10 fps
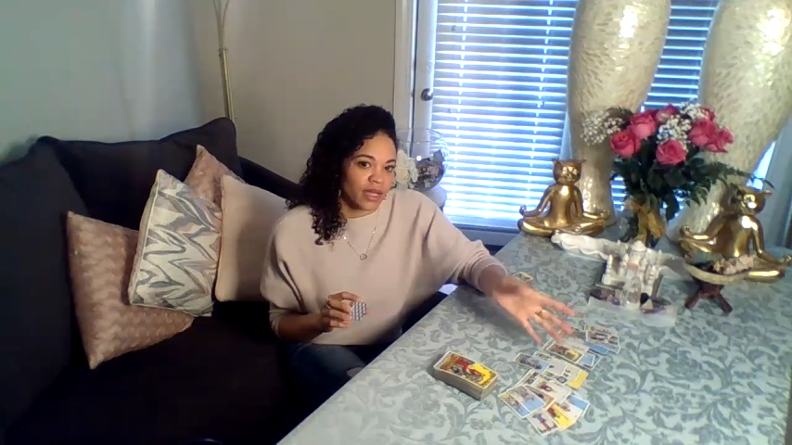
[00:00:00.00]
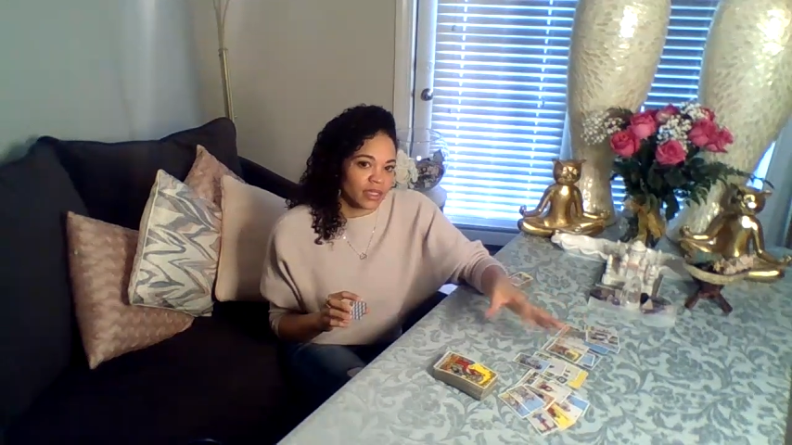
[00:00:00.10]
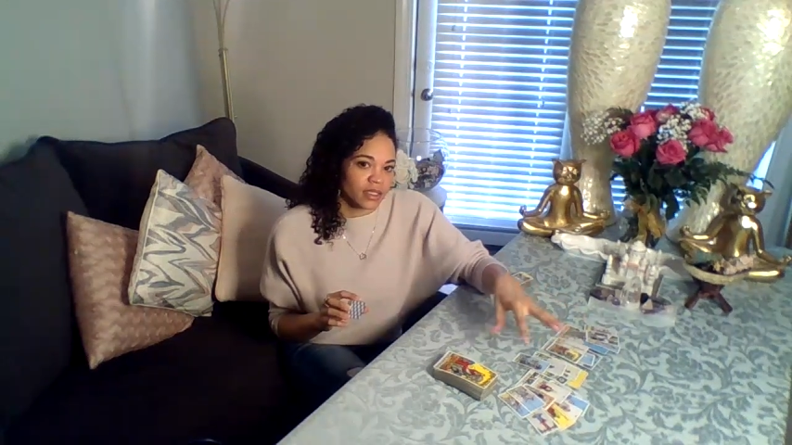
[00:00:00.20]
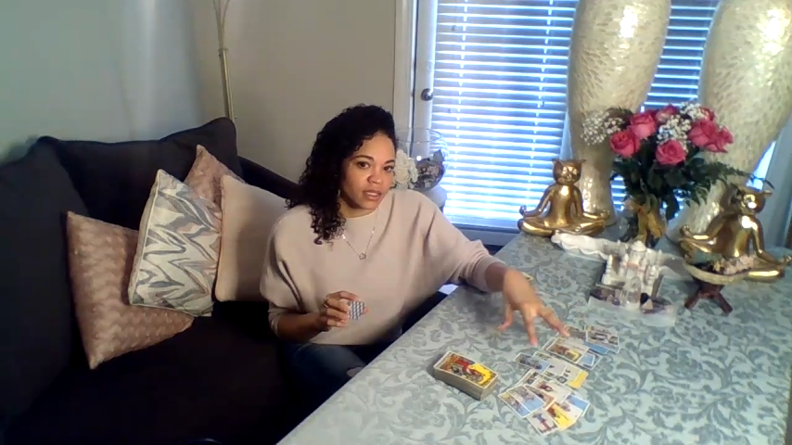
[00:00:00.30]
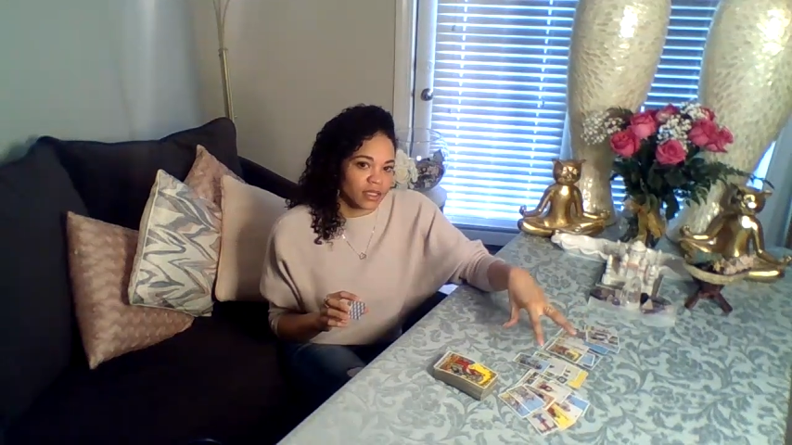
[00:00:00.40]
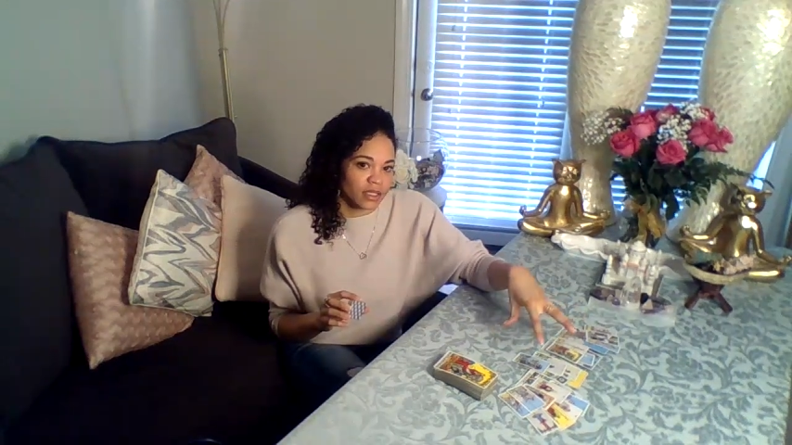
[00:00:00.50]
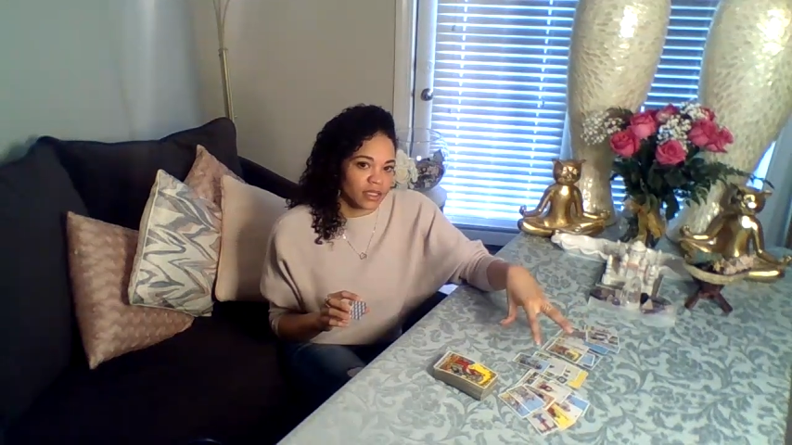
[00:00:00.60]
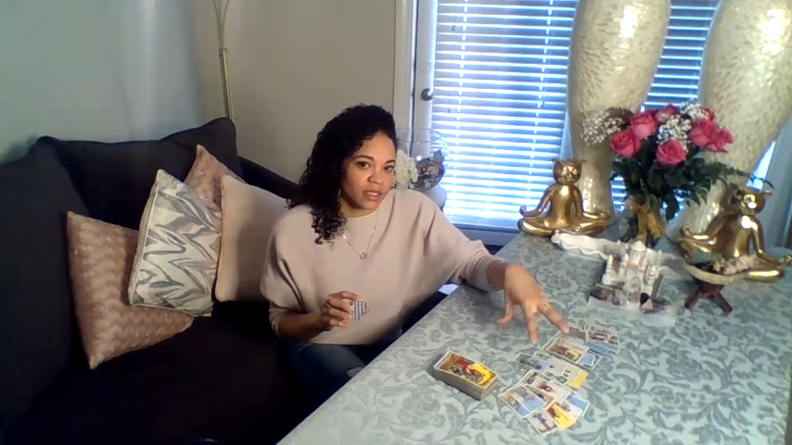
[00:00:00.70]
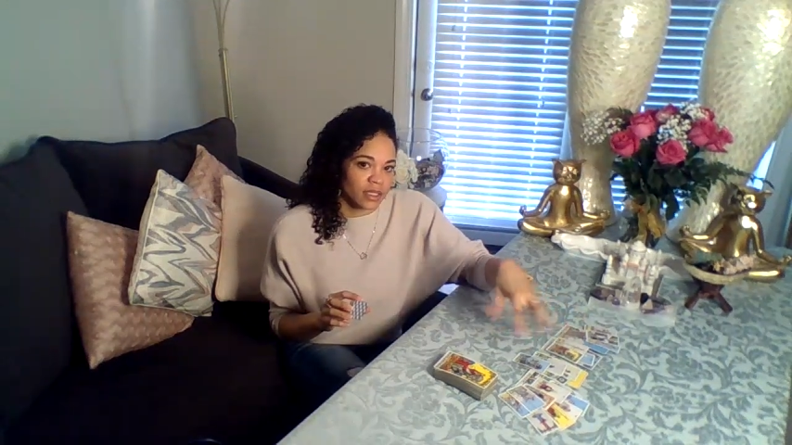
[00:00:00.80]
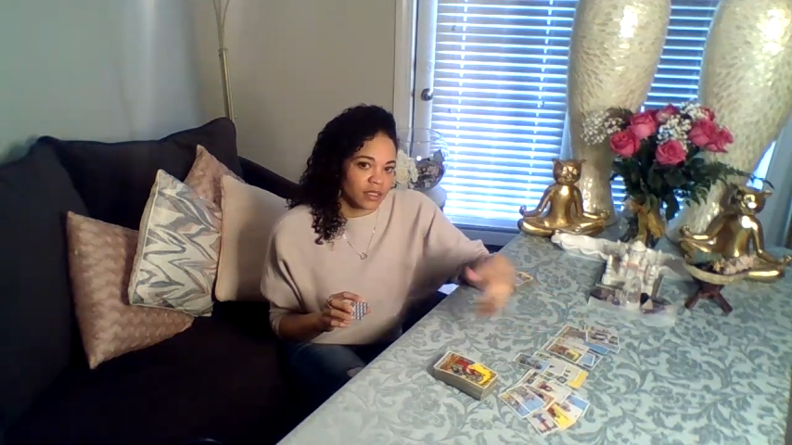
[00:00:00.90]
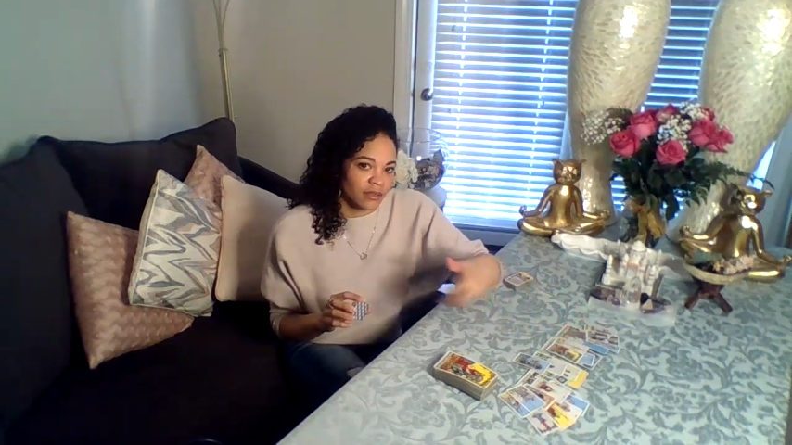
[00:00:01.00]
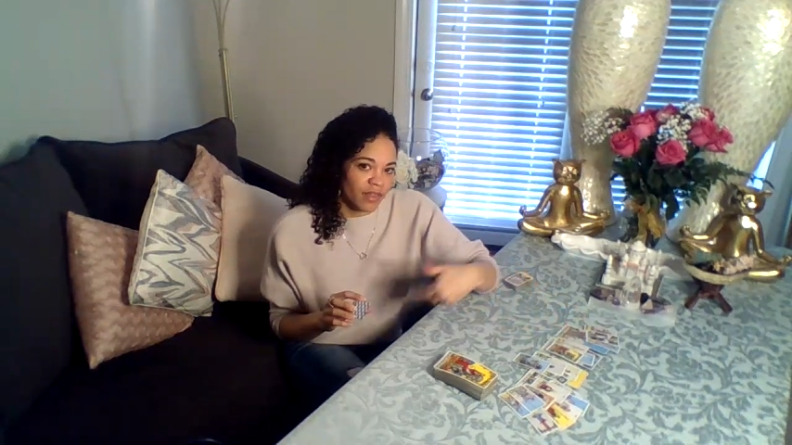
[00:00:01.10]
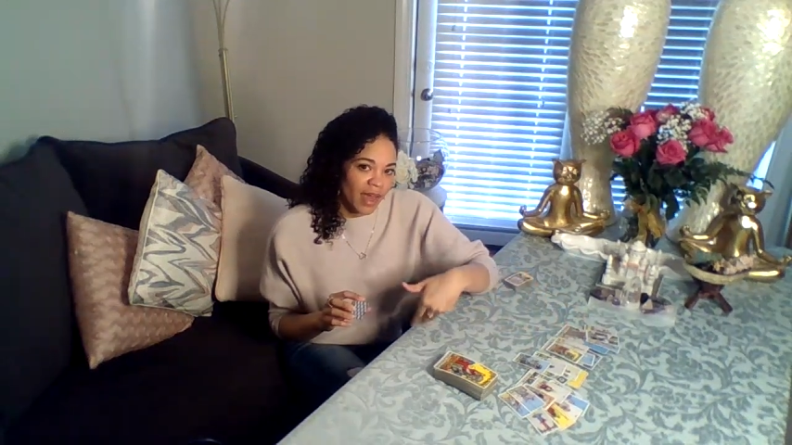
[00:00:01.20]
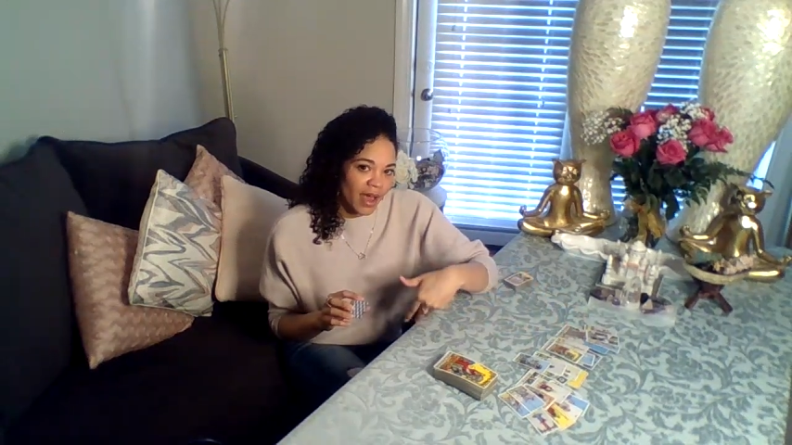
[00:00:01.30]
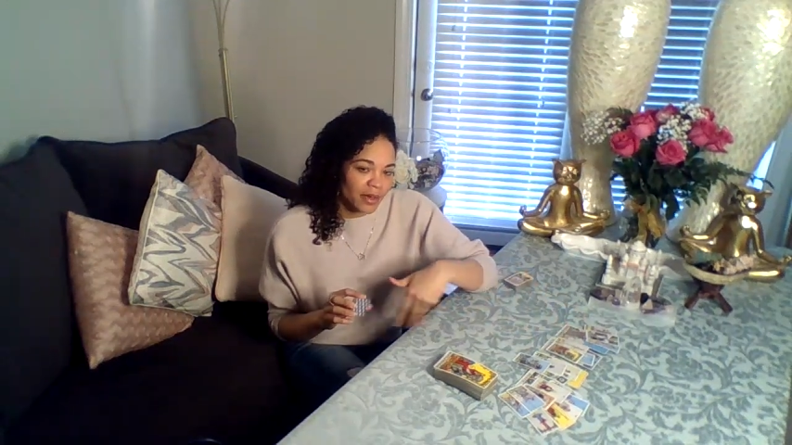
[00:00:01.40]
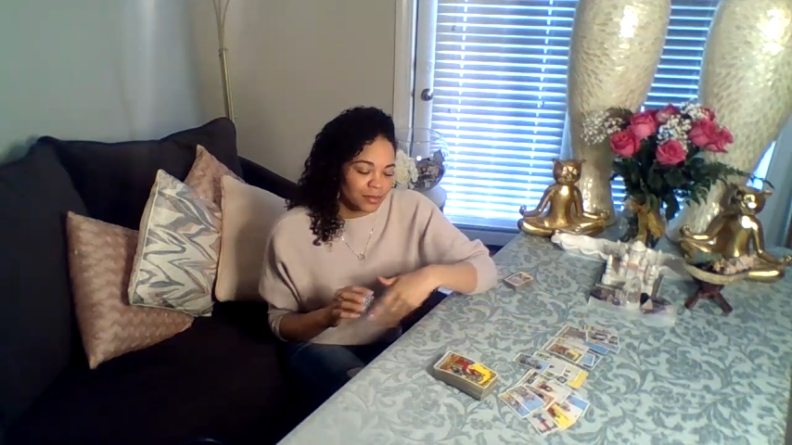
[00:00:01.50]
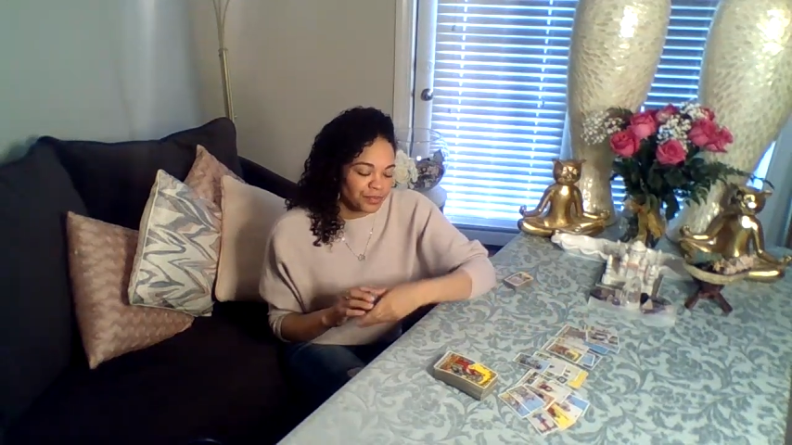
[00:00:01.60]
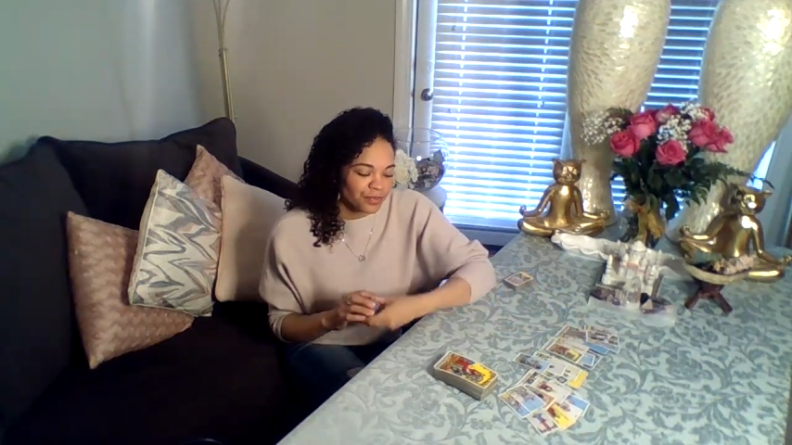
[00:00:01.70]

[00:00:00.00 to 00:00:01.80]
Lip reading: into the details of that.